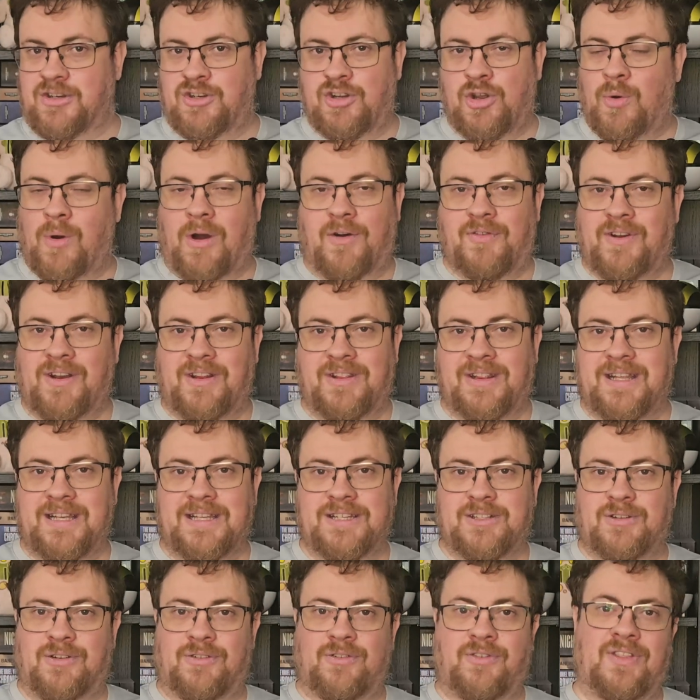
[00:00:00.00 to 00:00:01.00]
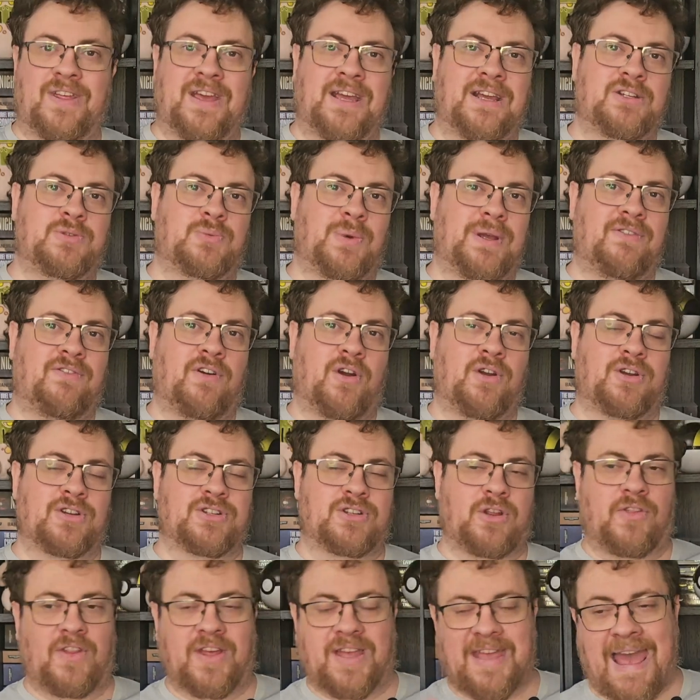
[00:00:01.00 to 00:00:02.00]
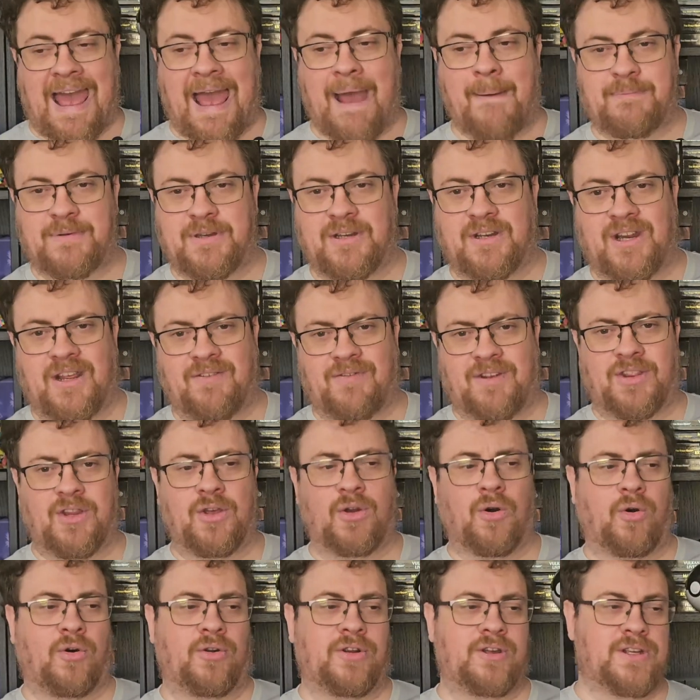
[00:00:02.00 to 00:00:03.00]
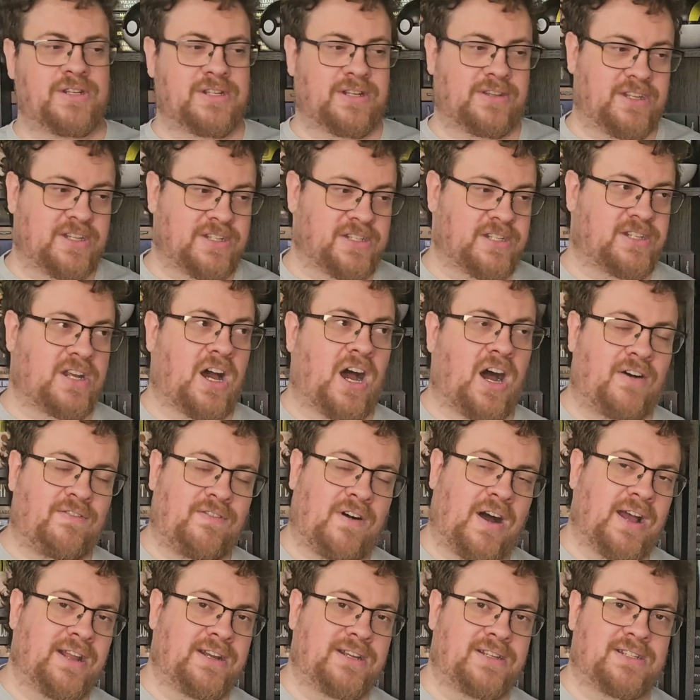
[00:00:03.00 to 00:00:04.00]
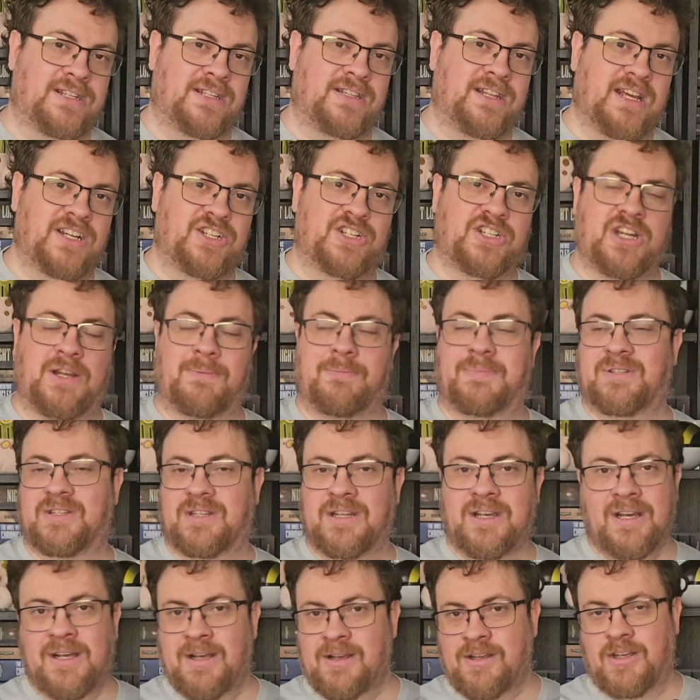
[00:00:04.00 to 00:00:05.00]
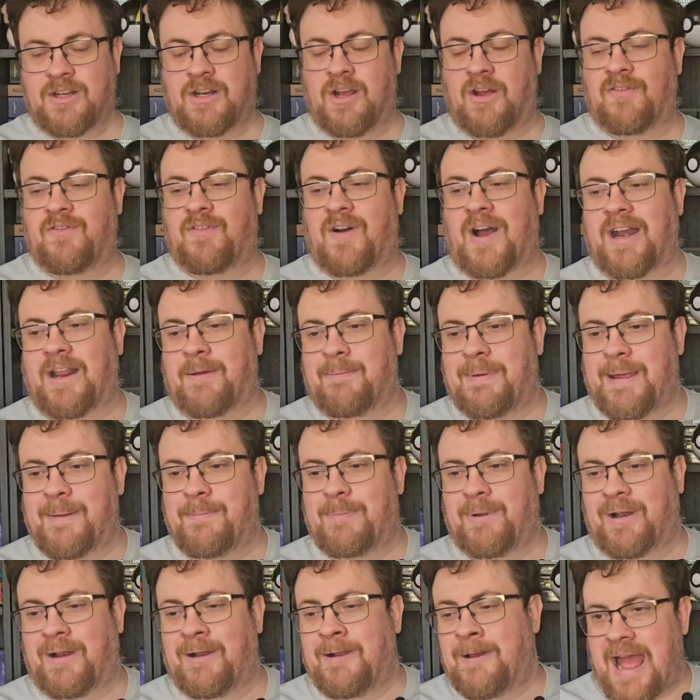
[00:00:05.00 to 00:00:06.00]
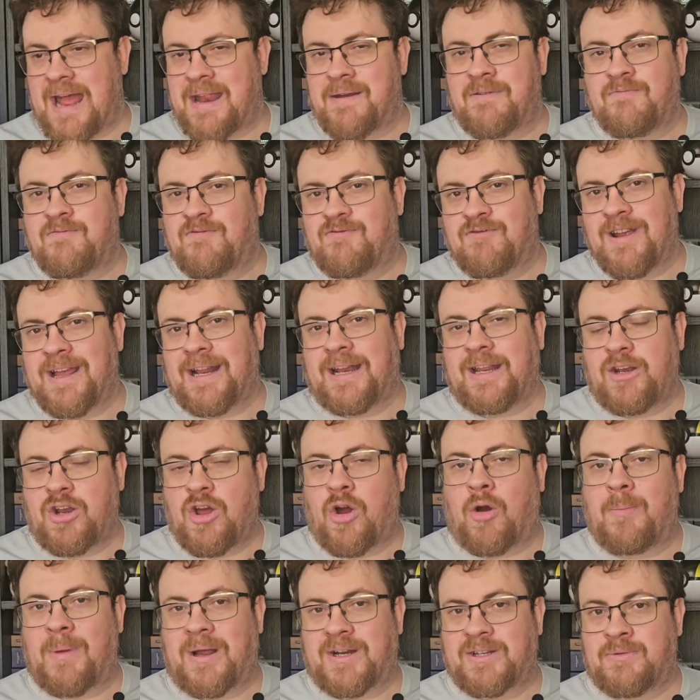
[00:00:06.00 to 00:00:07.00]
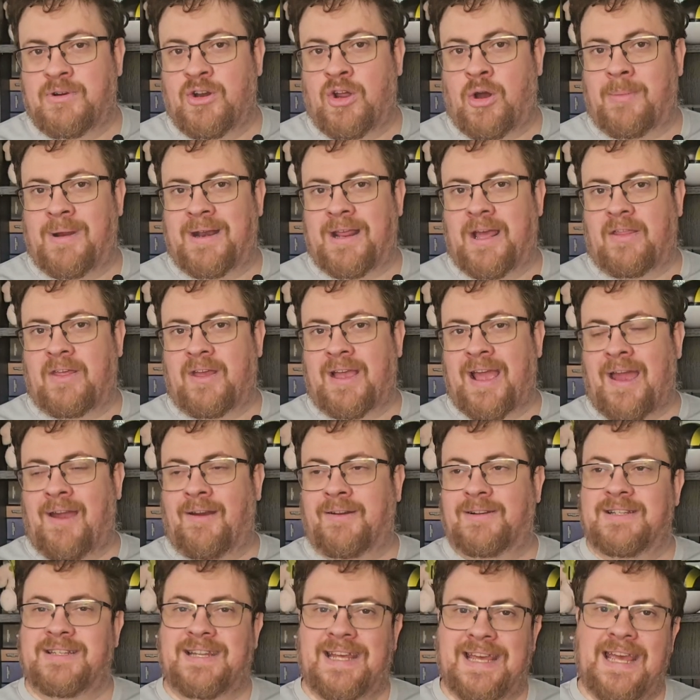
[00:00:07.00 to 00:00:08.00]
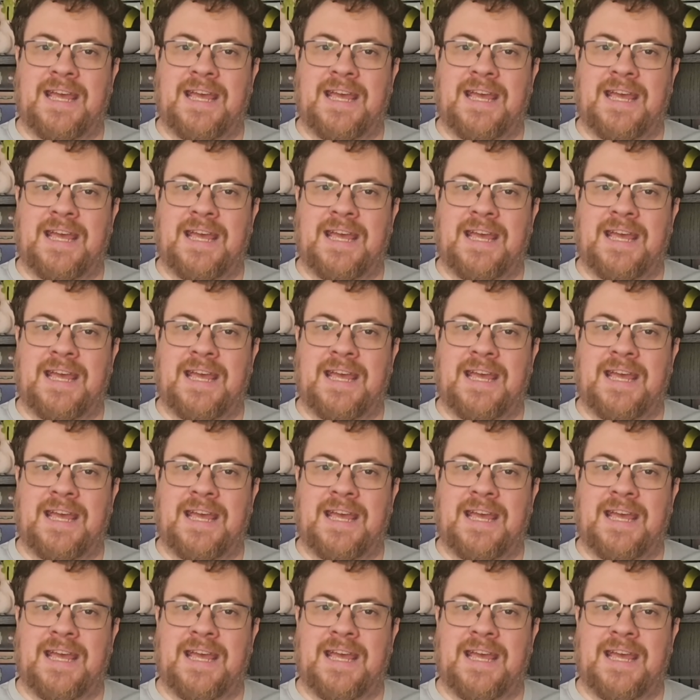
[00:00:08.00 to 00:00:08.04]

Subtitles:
Too often in these sort of things, we focus on the captain giving the orders and the starfighters and their ships, you know, fighting people, and really not many other characters.